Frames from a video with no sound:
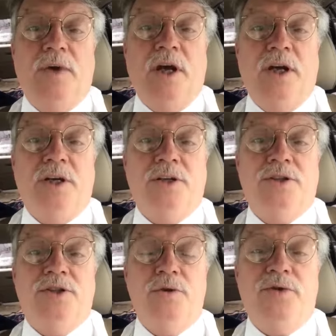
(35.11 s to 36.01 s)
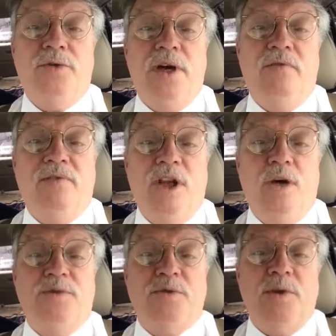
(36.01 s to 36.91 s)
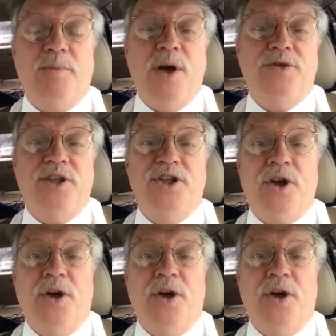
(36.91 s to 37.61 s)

uh two or three envelopes with postage